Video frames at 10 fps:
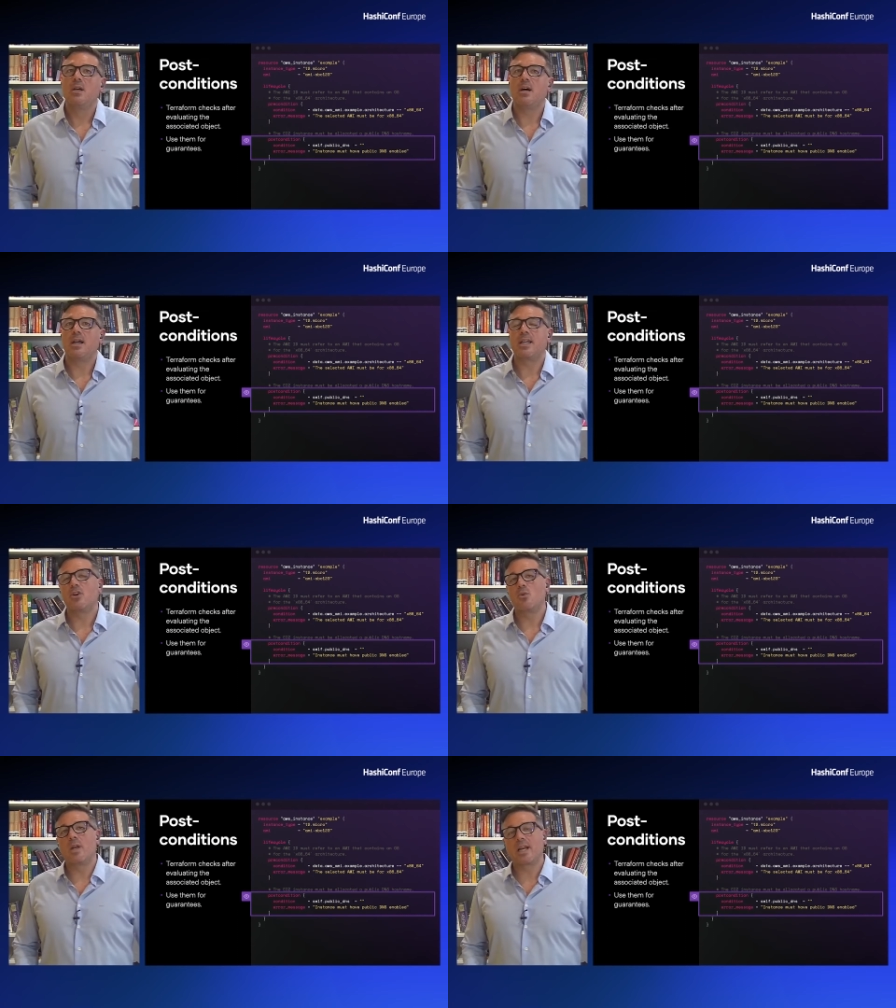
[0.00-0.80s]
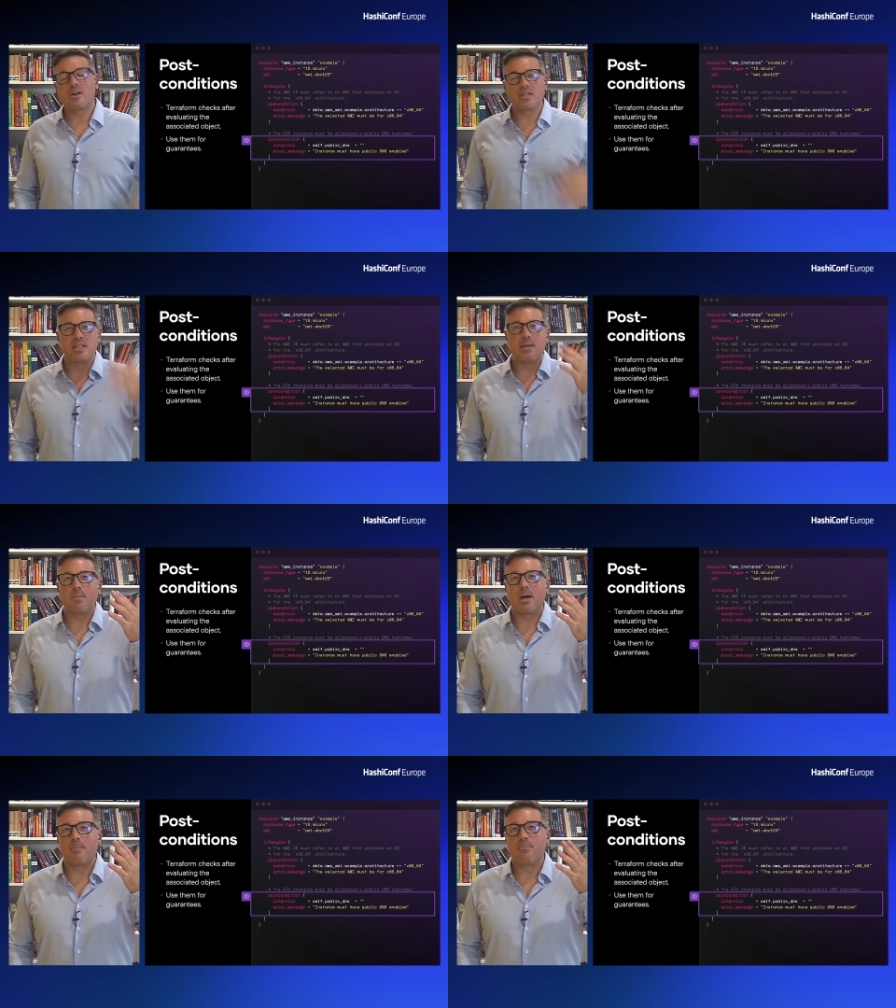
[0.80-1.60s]
Uh, here you want to guarantee
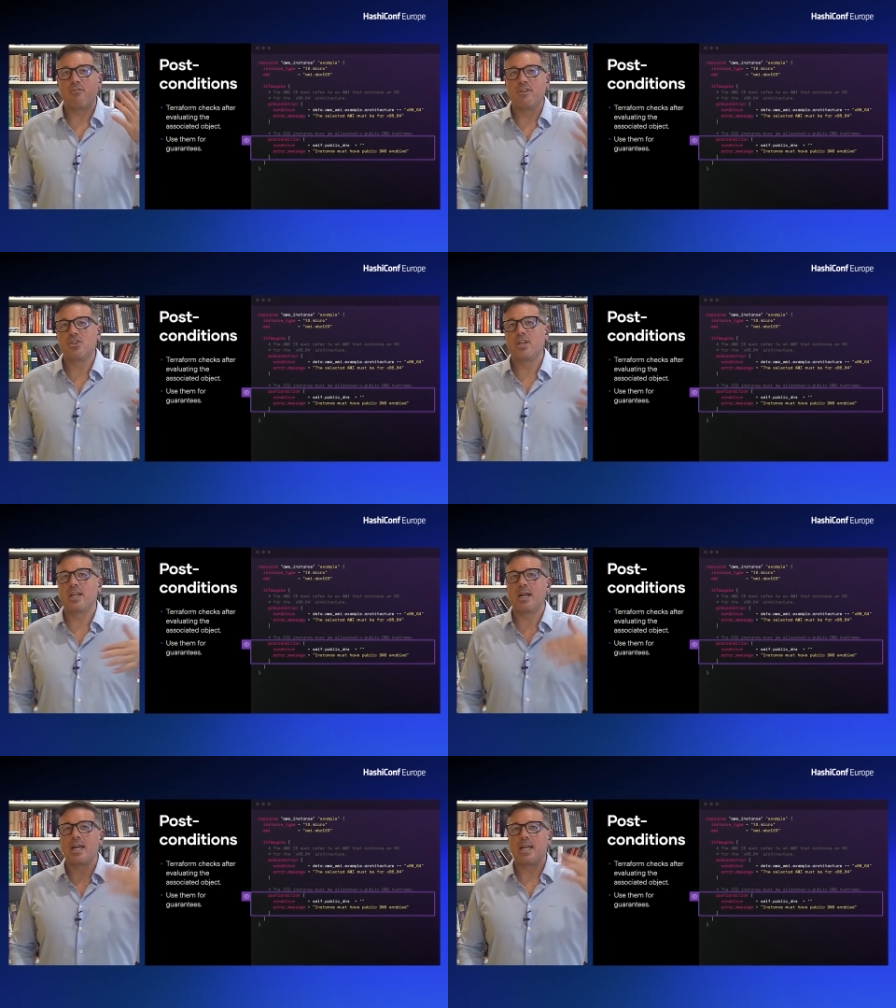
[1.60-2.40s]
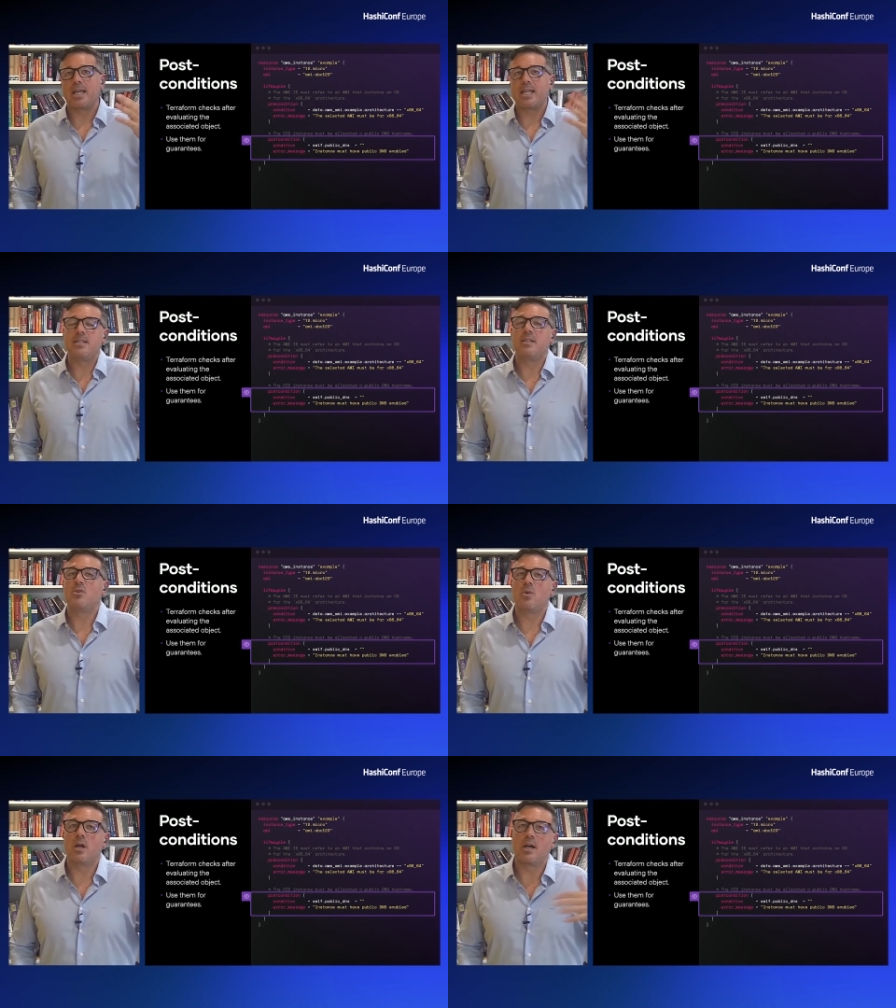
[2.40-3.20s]
I'm, I'm provisioning an
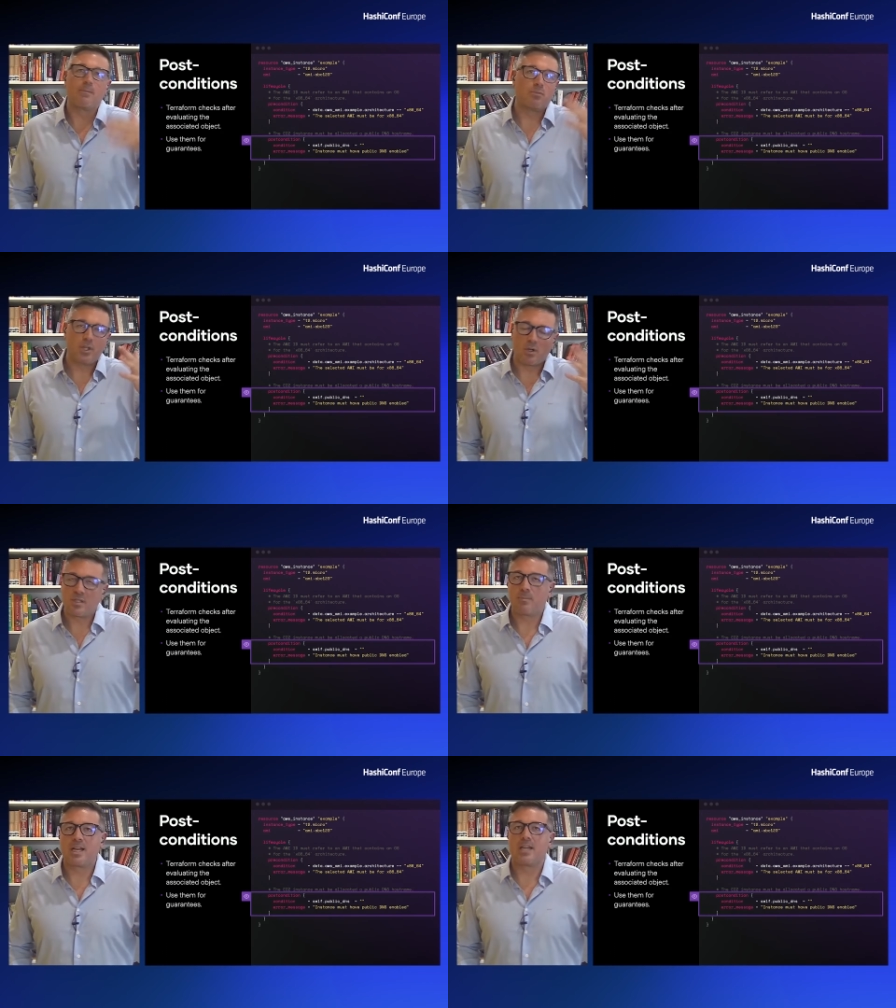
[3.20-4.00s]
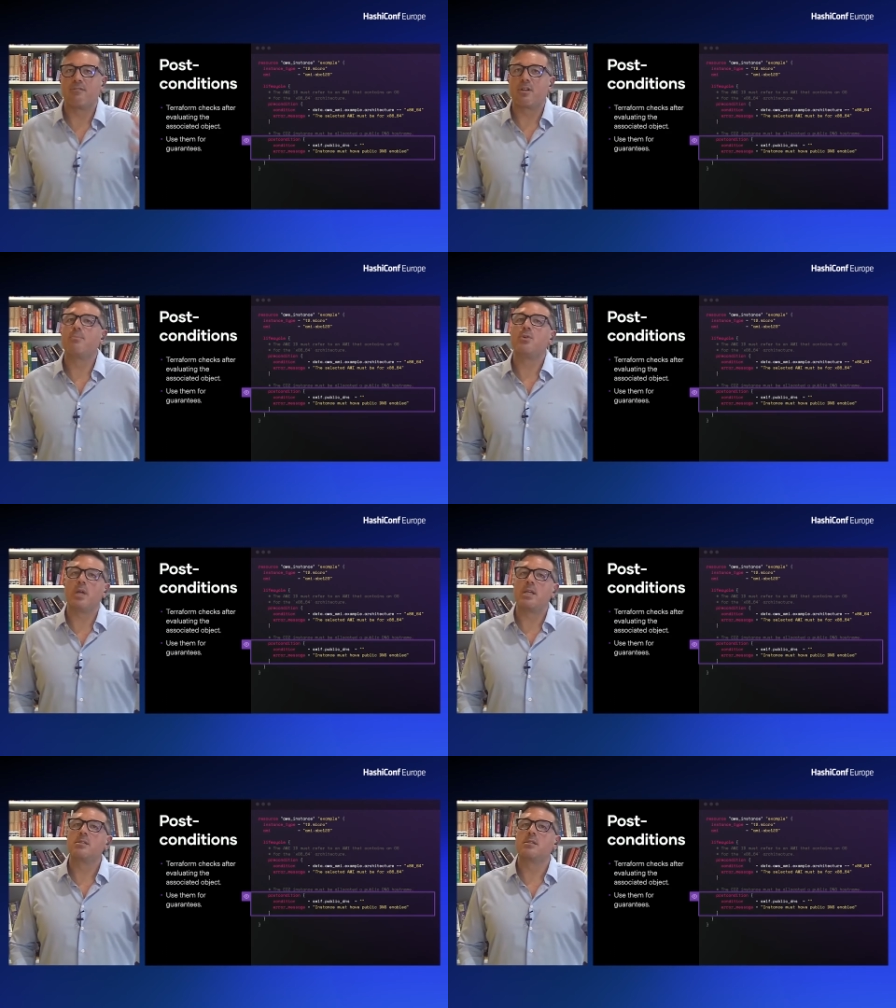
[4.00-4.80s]
EC2, uh, you know, some kind of
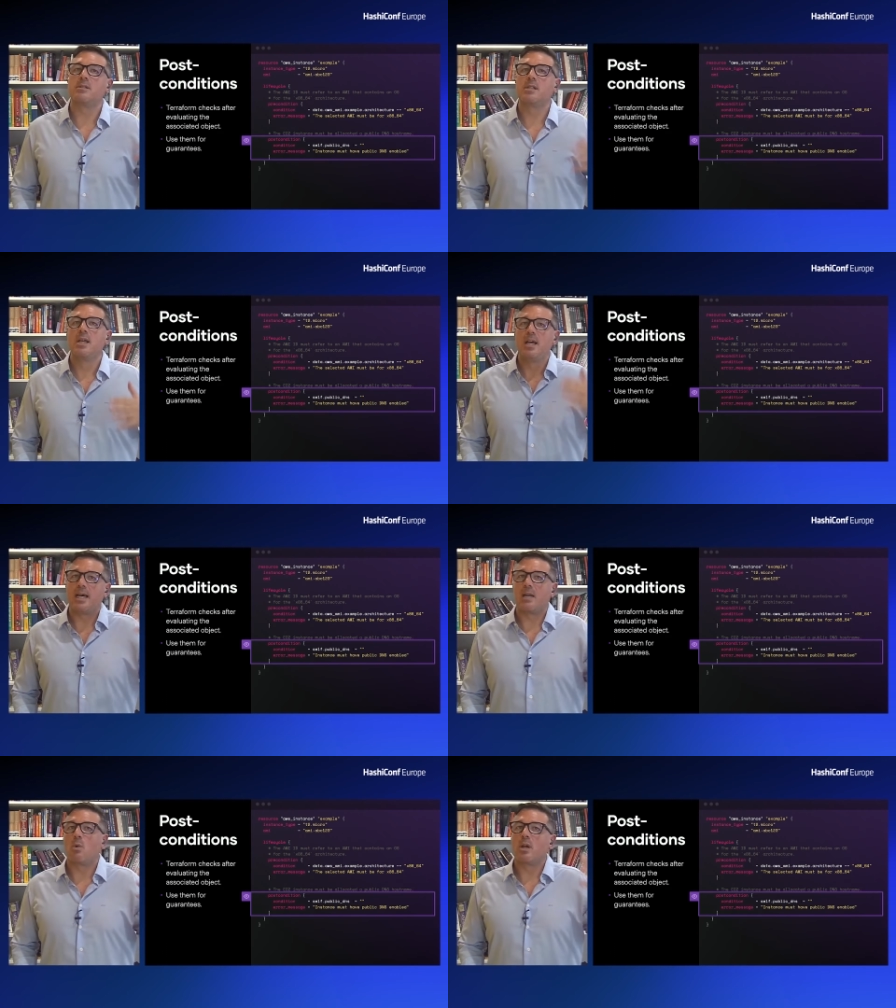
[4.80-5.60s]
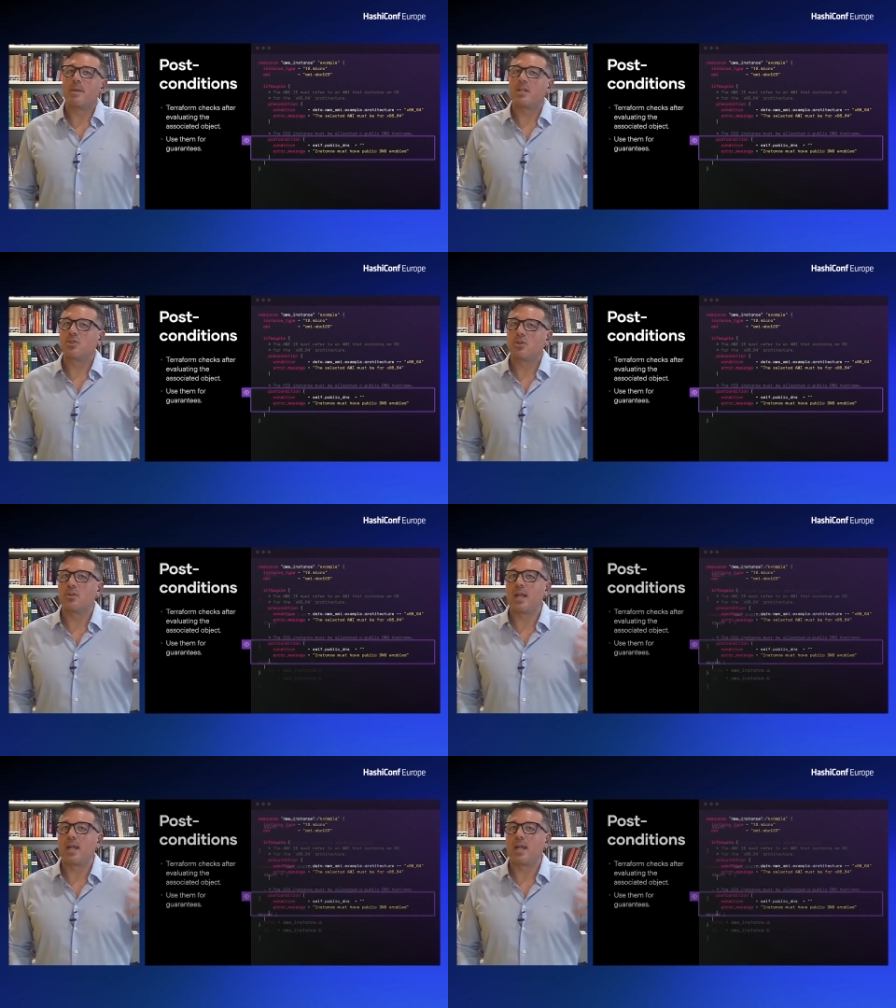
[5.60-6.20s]
compute instance, and I want to make sure